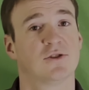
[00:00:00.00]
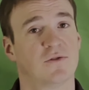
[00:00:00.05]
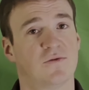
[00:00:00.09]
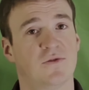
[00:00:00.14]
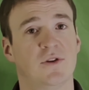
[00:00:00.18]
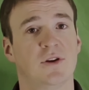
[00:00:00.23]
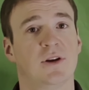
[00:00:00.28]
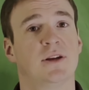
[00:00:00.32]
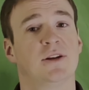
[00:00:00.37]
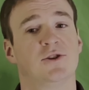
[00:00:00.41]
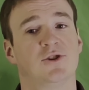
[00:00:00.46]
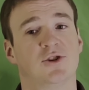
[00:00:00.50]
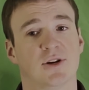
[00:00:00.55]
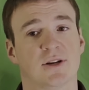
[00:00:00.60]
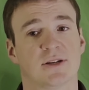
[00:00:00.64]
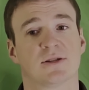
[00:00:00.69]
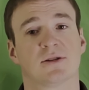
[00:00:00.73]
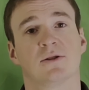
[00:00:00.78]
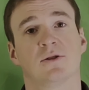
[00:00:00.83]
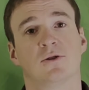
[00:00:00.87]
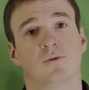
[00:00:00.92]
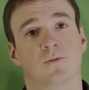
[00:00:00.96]
So if you need
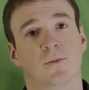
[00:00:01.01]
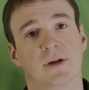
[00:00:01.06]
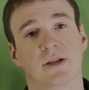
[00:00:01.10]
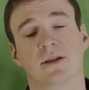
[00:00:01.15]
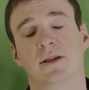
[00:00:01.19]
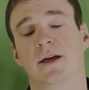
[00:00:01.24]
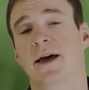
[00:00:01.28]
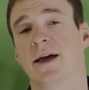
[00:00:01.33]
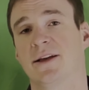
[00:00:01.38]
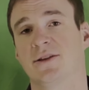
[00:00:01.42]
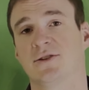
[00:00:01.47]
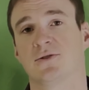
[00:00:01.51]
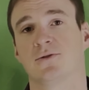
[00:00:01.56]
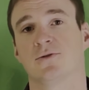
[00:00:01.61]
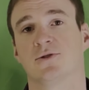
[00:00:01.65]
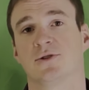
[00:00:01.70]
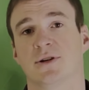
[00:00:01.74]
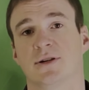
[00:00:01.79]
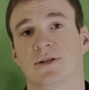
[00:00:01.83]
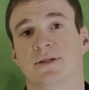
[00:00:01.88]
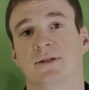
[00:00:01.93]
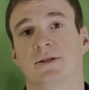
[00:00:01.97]
just a little bit less or
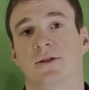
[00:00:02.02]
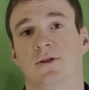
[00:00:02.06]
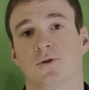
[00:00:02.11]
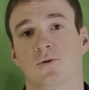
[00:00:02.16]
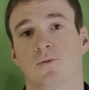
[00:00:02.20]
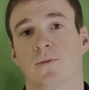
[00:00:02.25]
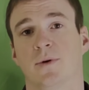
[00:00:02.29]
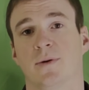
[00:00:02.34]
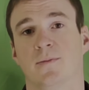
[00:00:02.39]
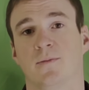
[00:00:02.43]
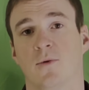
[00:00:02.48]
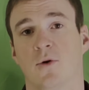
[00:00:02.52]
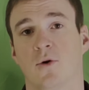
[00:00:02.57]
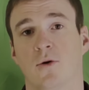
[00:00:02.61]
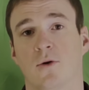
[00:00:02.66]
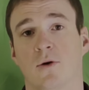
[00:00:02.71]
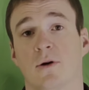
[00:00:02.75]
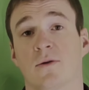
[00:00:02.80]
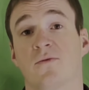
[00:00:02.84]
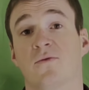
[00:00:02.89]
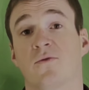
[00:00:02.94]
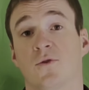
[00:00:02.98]
just a little bit
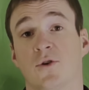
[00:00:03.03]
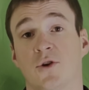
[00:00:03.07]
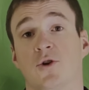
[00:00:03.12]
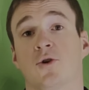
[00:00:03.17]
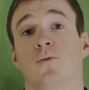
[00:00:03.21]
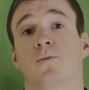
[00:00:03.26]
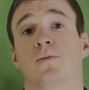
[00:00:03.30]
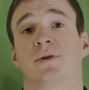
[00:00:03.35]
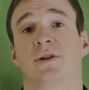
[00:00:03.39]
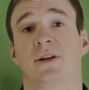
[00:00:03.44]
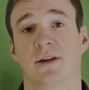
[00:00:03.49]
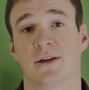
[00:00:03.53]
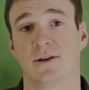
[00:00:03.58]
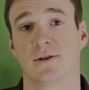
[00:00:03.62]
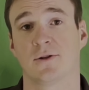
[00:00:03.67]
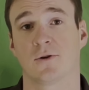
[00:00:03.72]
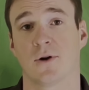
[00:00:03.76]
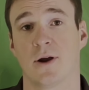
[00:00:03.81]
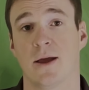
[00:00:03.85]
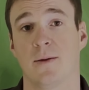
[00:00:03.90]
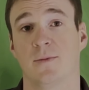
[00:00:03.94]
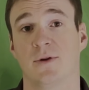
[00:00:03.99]
more for your
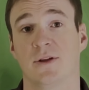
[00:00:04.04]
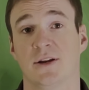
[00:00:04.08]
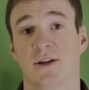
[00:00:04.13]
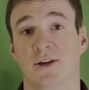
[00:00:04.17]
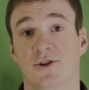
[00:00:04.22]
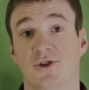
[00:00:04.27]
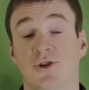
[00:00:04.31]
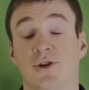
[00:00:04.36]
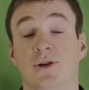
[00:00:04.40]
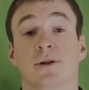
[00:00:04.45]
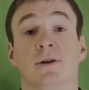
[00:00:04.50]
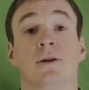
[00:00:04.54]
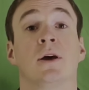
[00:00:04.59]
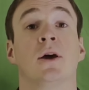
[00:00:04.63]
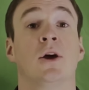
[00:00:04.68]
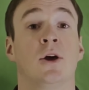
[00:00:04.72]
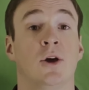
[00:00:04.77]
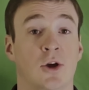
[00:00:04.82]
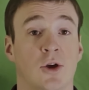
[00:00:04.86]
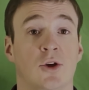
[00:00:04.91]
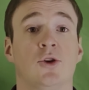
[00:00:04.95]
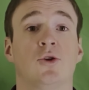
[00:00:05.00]
particular ammunition,
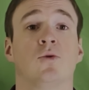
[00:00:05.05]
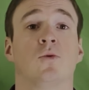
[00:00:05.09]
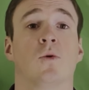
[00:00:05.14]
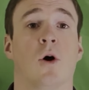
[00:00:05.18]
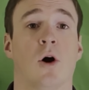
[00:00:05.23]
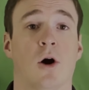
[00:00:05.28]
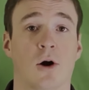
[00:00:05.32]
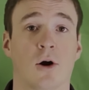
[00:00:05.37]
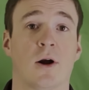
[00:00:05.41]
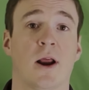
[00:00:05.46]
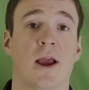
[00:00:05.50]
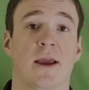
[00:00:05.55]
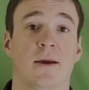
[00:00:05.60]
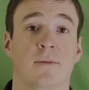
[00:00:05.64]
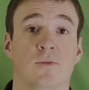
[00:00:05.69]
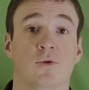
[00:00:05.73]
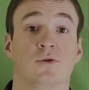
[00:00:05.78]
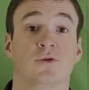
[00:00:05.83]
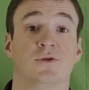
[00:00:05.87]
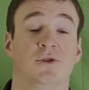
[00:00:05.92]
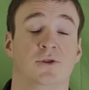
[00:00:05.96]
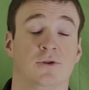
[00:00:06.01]
you are
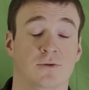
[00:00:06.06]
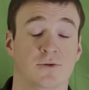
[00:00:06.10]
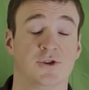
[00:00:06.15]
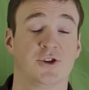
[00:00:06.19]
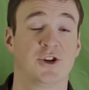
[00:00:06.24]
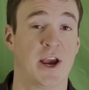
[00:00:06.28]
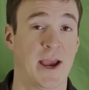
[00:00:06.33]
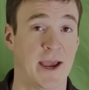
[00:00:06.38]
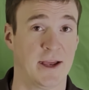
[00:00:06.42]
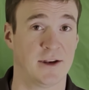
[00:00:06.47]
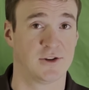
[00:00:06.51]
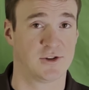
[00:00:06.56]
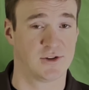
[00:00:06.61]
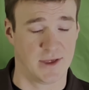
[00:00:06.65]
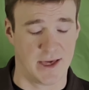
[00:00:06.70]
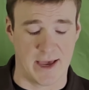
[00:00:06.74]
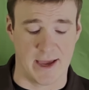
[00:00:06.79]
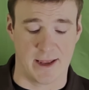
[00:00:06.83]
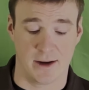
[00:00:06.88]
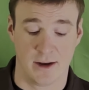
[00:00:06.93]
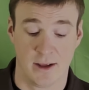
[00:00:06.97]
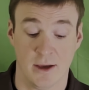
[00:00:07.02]
able to change
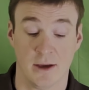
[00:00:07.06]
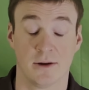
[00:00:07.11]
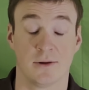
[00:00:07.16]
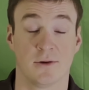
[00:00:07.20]
that.